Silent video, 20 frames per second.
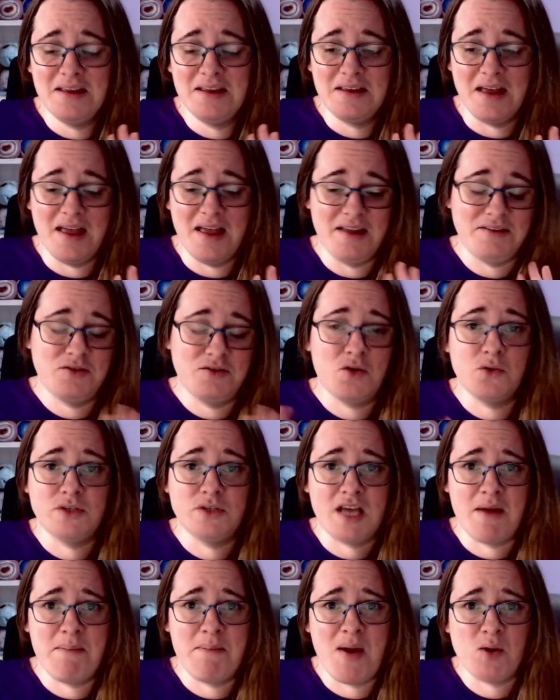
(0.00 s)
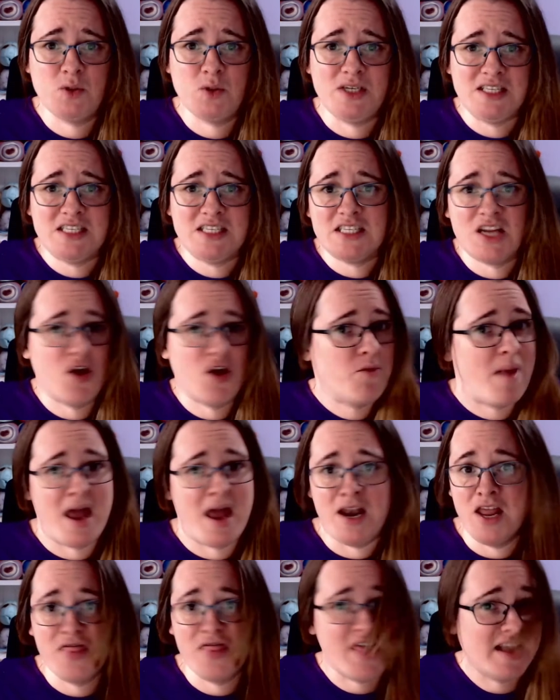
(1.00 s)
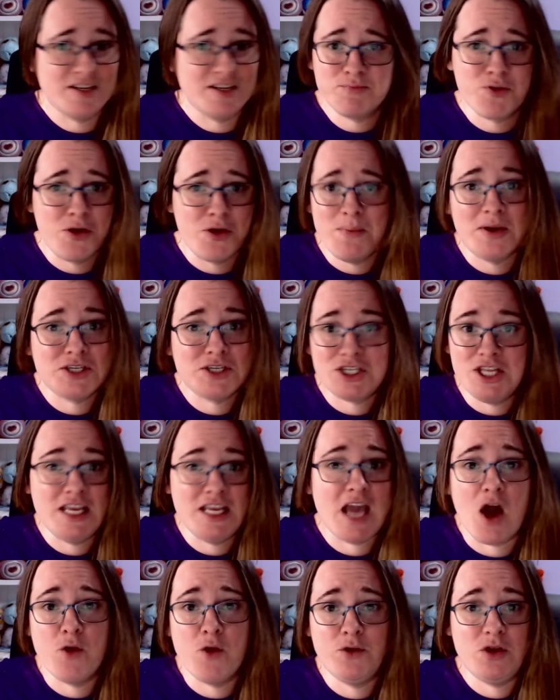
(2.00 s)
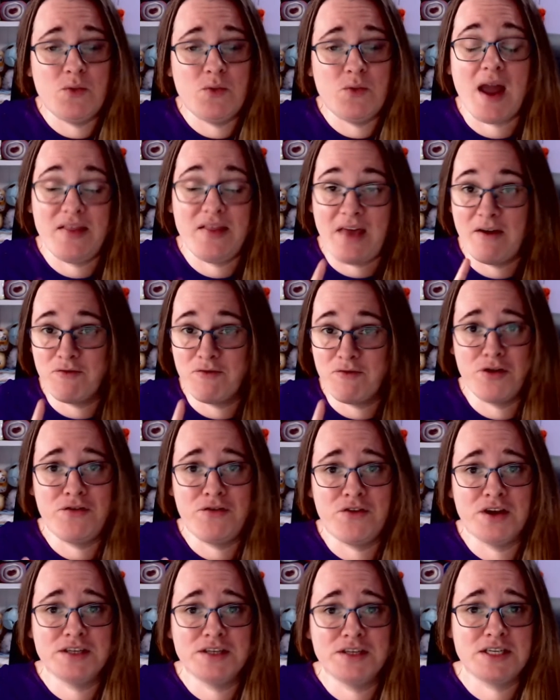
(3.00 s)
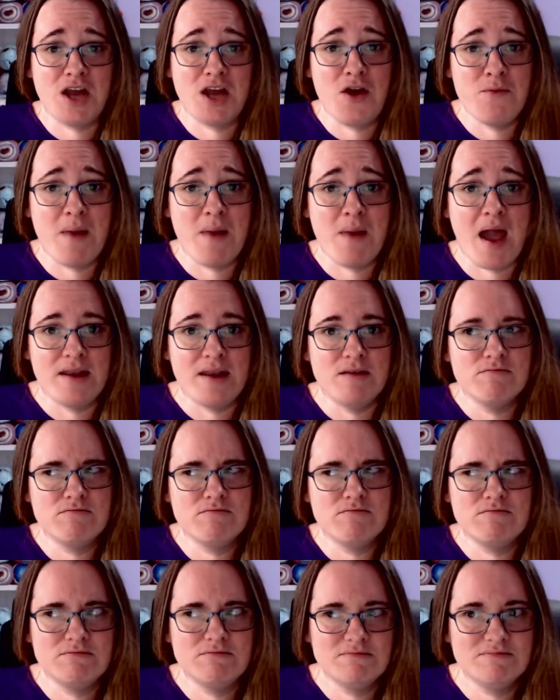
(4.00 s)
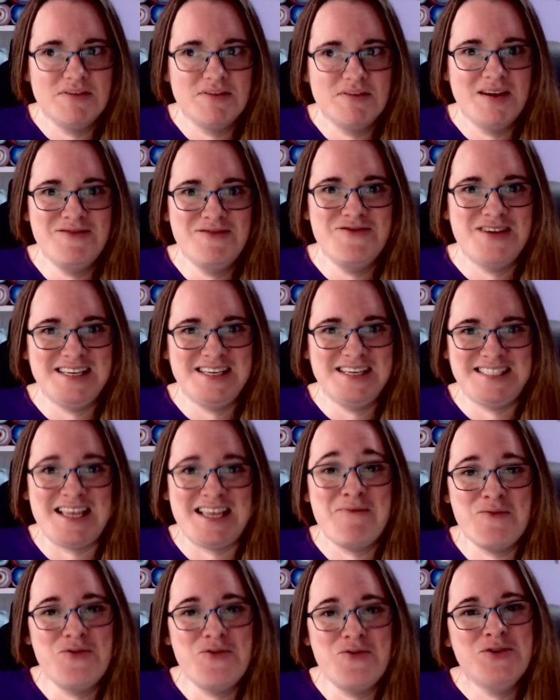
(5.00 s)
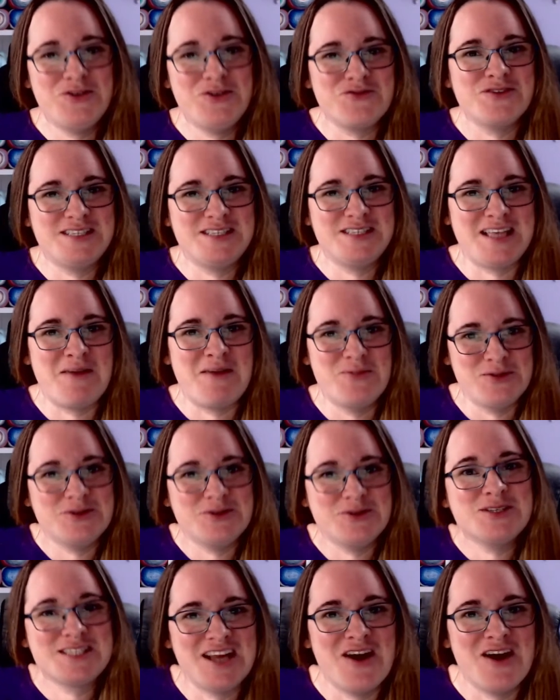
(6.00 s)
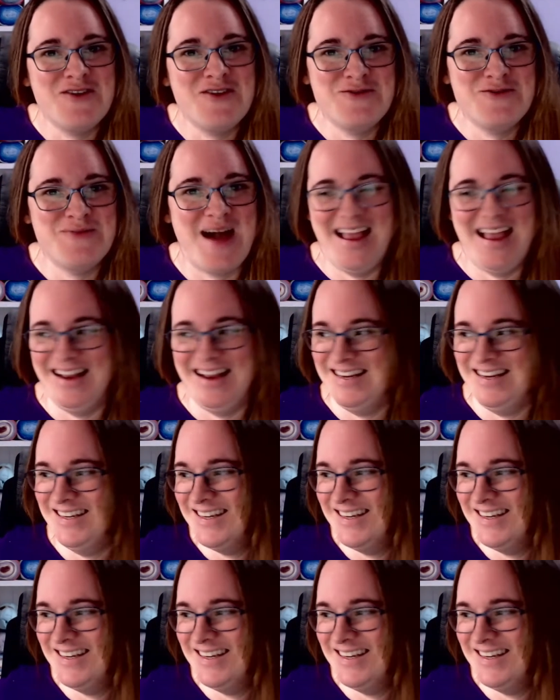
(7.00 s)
and called it a melted snowman. That is pretty much the only way that very first snowman would have resembled a snowman.